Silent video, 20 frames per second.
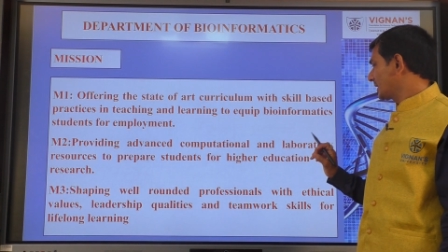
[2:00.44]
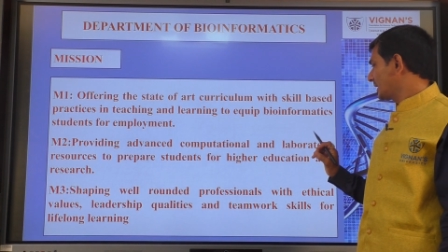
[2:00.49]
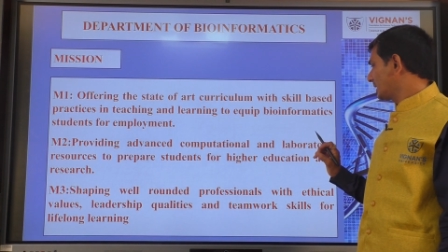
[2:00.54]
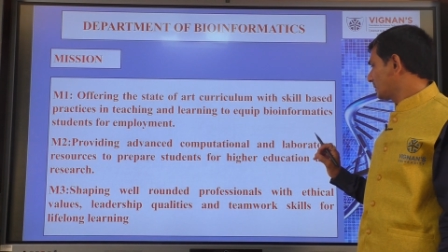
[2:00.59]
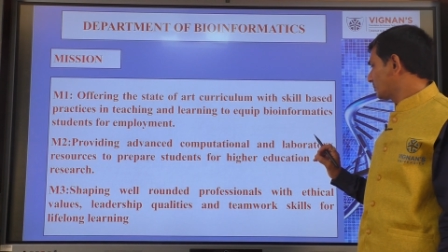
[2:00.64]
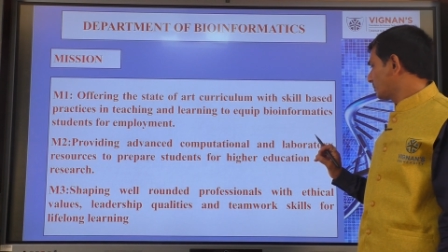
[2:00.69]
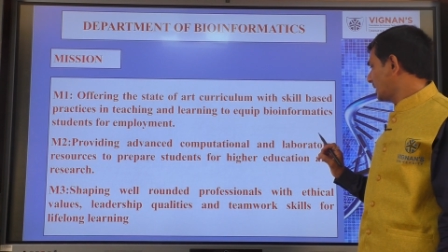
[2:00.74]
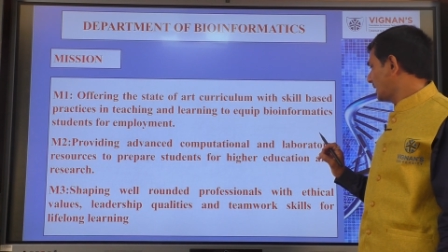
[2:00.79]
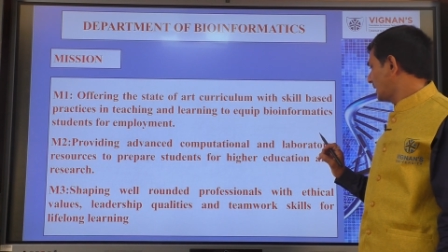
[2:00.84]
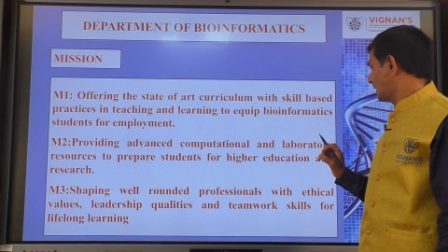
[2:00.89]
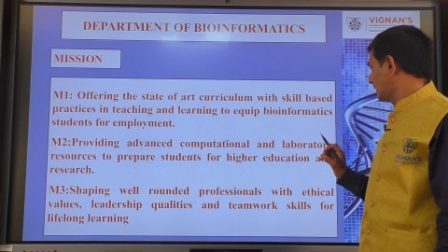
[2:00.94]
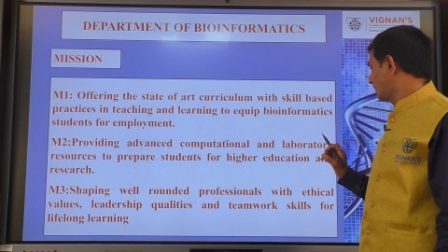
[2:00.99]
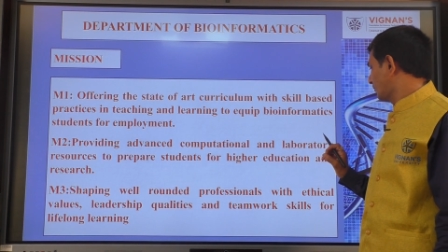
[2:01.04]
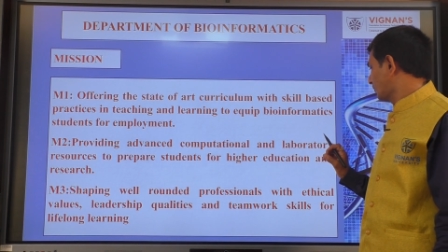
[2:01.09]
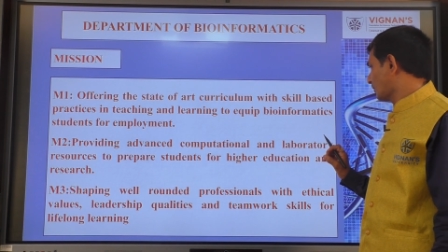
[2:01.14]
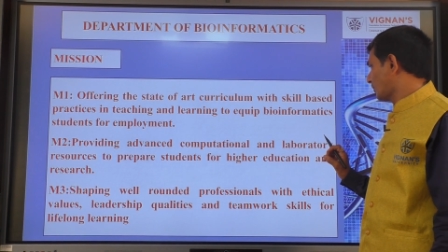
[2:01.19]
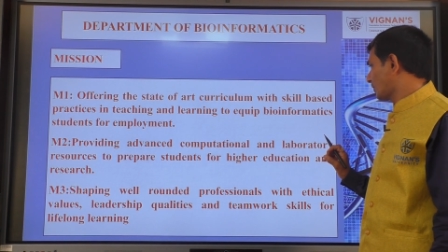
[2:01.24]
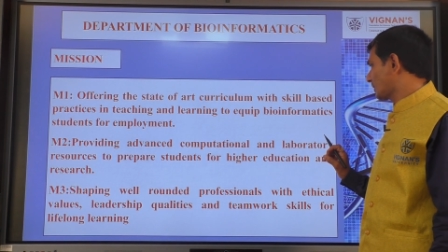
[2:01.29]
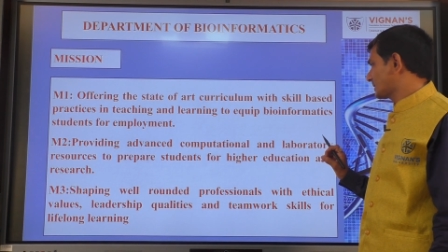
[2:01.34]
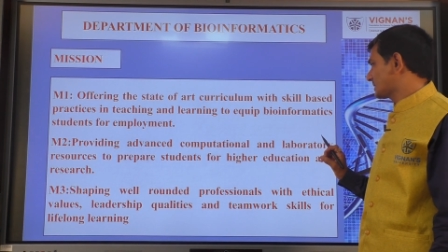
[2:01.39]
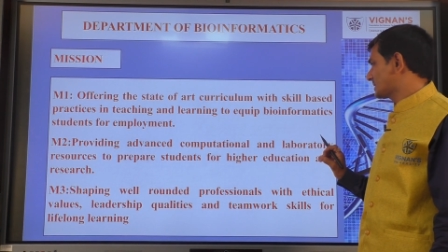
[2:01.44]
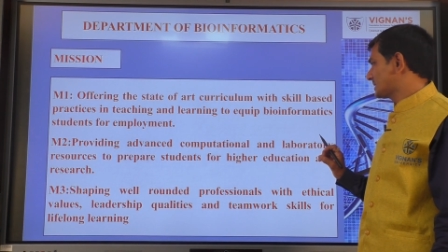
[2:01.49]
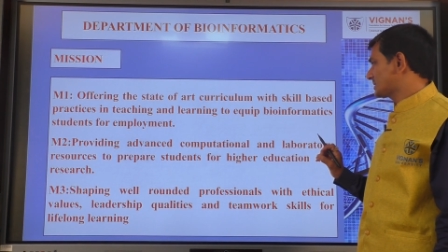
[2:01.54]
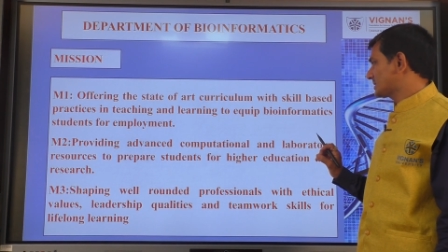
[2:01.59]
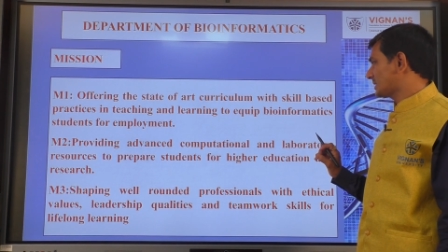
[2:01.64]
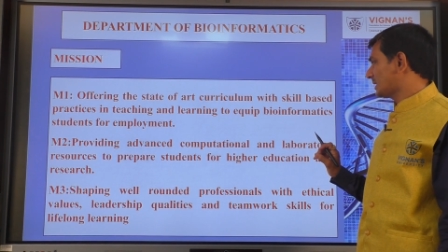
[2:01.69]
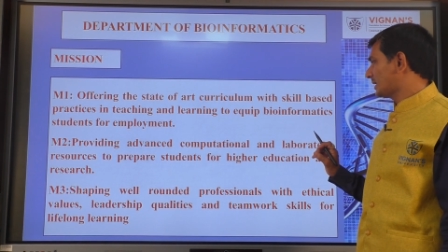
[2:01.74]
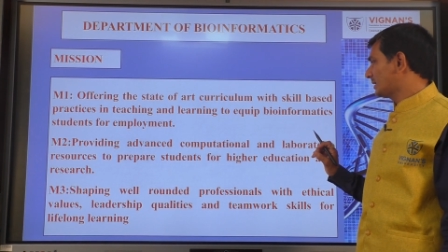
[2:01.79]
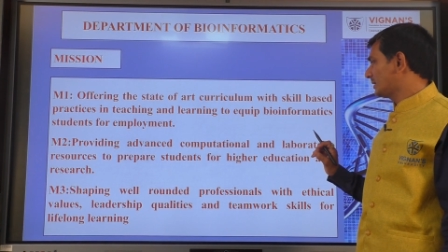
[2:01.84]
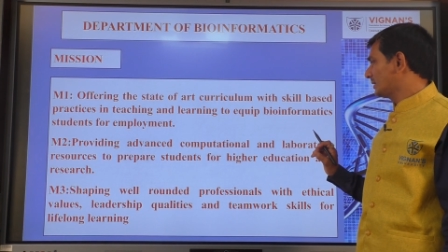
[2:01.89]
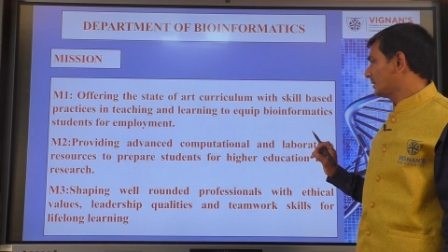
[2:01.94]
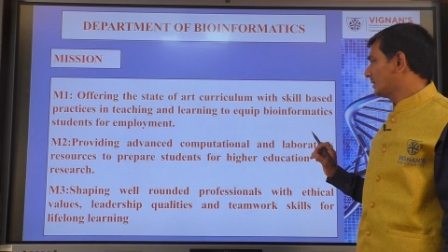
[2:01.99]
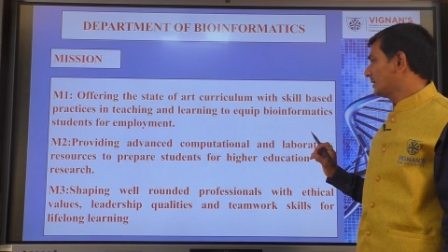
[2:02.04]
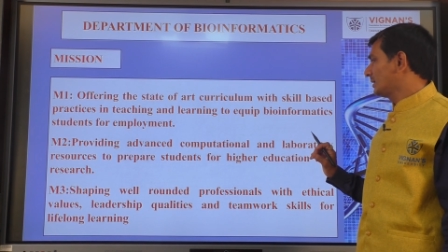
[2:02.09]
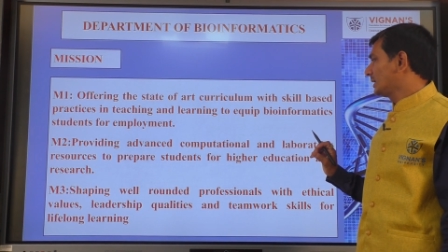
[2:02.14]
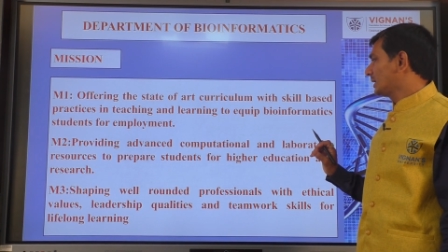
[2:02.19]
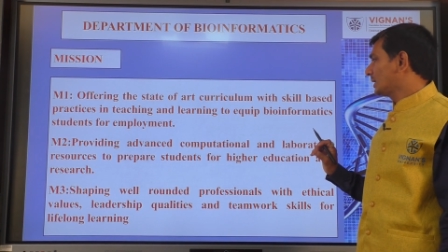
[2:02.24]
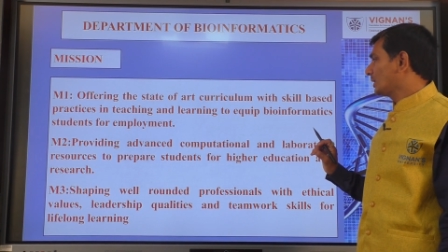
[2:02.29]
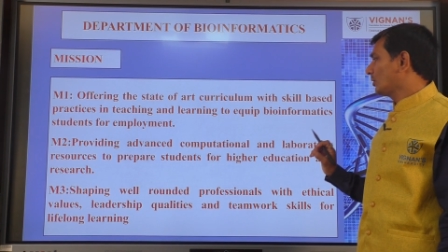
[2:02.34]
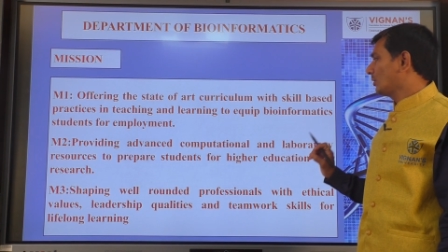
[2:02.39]
it mainly focuses on
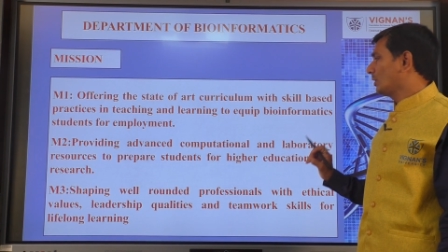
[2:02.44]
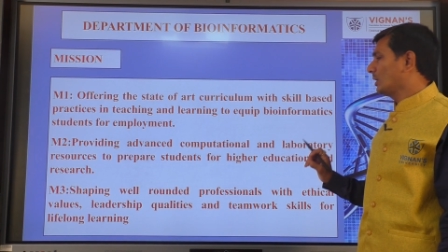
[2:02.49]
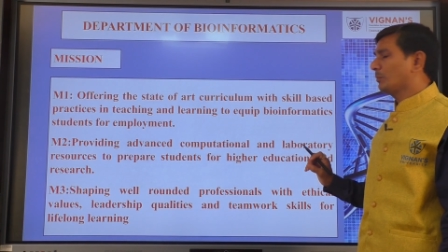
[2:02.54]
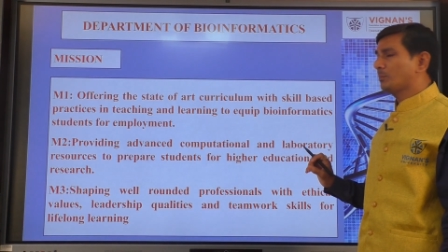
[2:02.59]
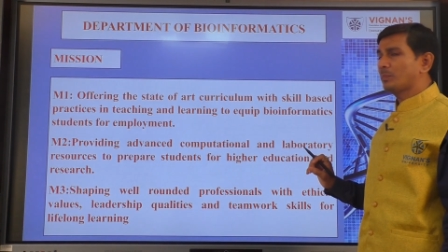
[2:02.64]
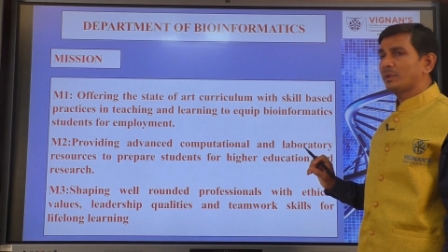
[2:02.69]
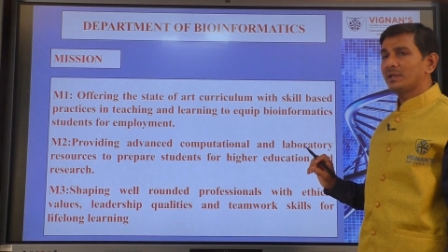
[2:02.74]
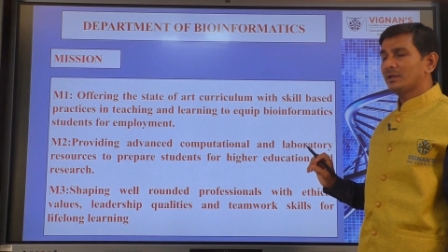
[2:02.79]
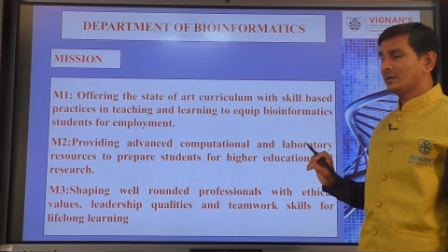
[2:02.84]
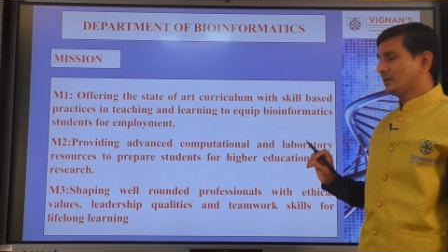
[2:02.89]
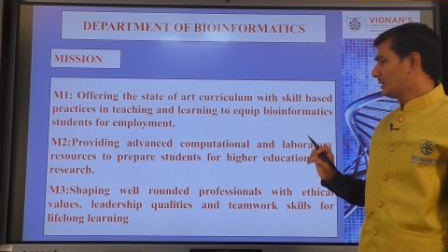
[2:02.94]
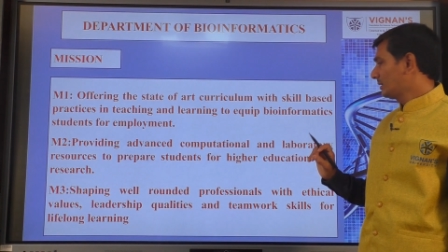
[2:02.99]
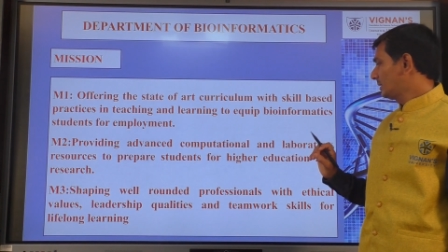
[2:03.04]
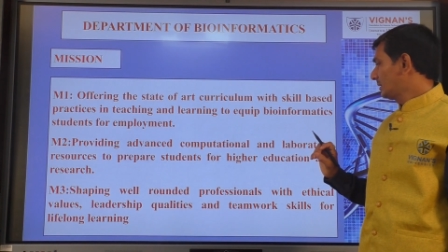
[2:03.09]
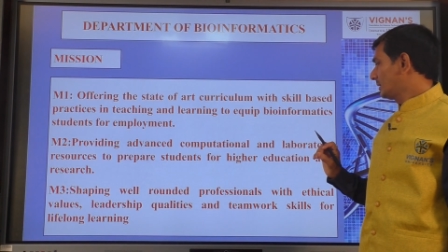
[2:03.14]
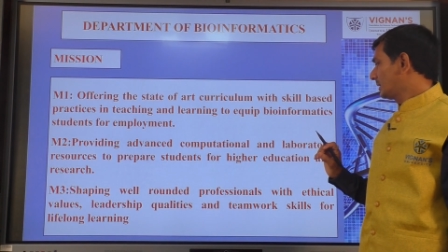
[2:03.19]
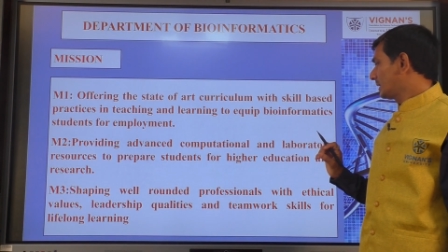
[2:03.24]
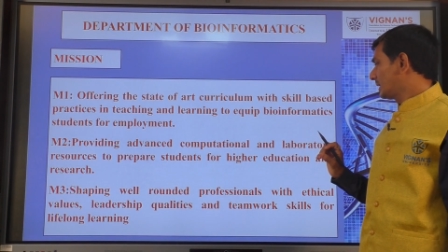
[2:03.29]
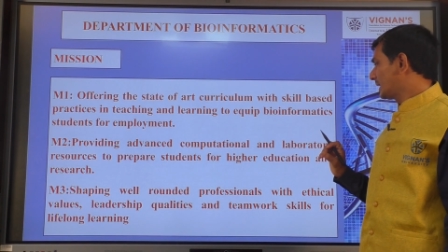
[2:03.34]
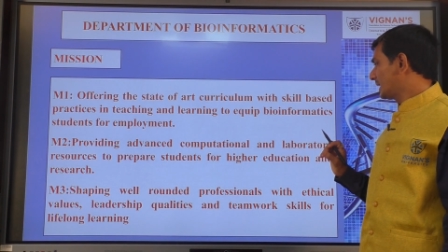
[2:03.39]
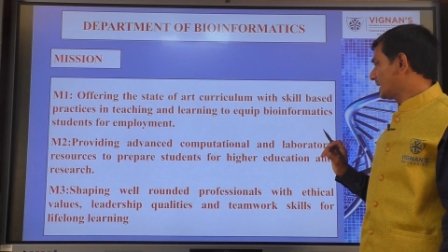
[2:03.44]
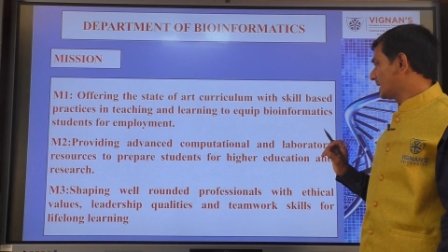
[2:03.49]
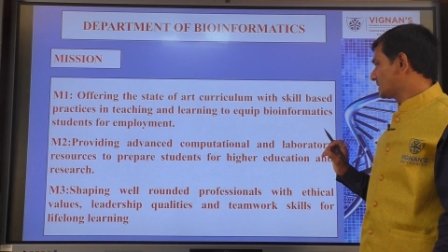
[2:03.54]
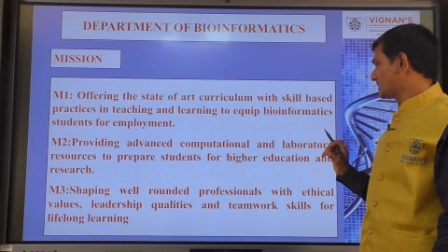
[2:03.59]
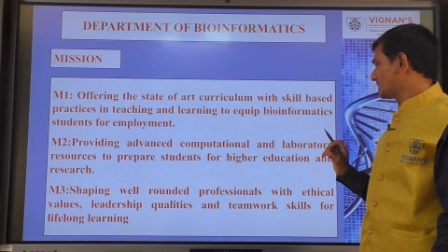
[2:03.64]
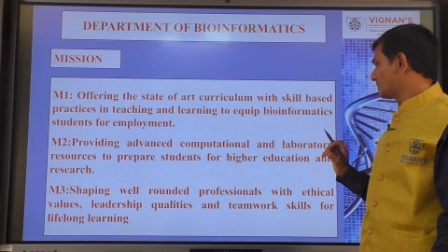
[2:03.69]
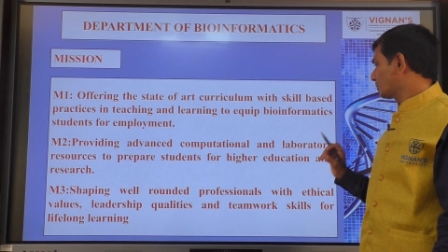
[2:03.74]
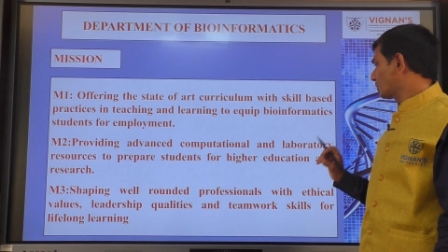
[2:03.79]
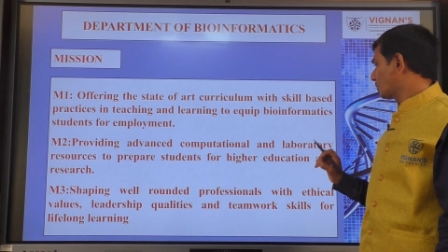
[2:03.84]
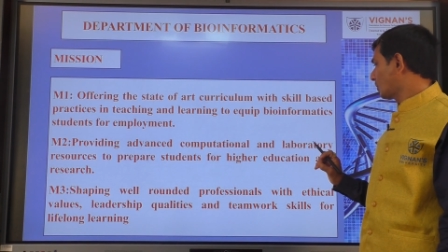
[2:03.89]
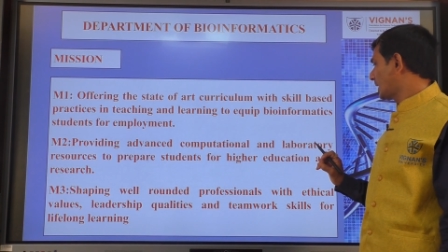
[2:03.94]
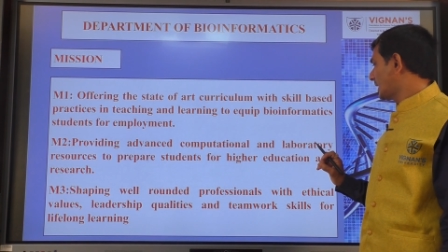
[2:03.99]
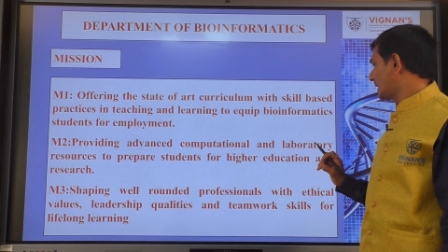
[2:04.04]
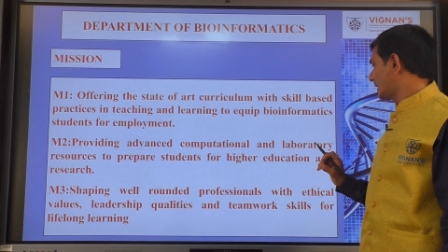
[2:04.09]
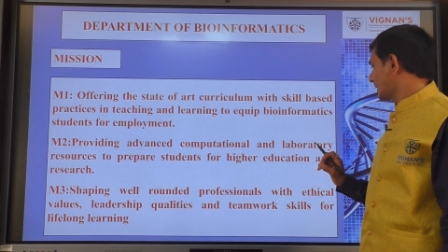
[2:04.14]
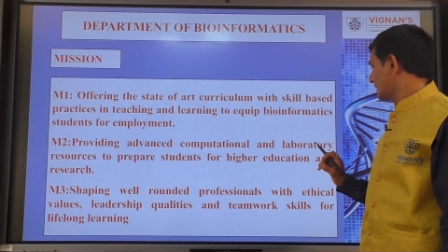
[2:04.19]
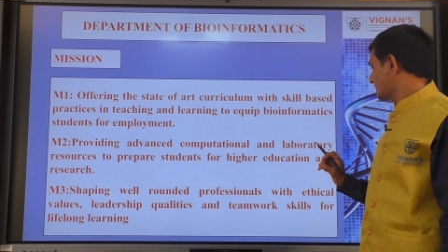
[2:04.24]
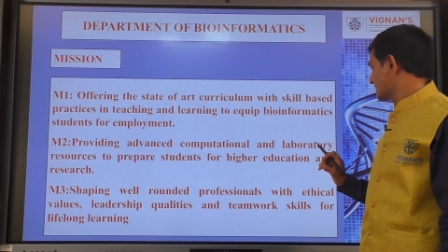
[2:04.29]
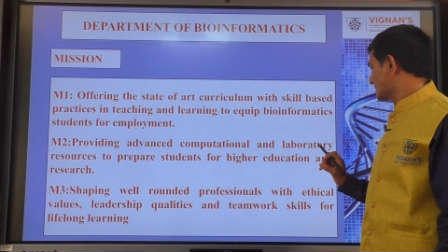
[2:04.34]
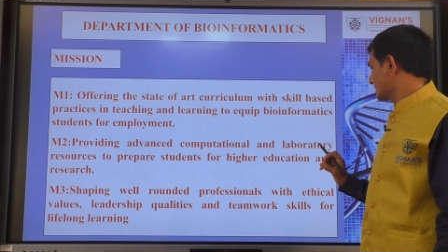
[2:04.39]
developing leadership
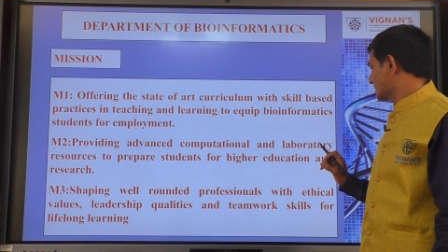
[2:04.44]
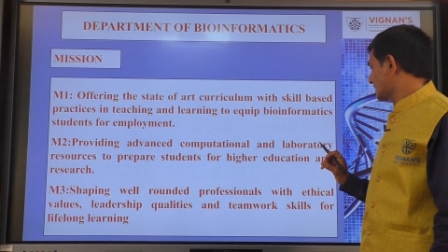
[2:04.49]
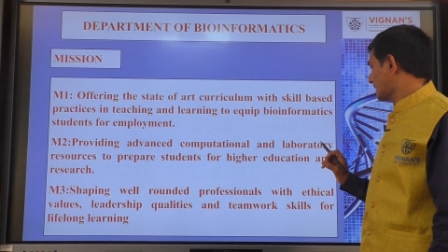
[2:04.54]
qualities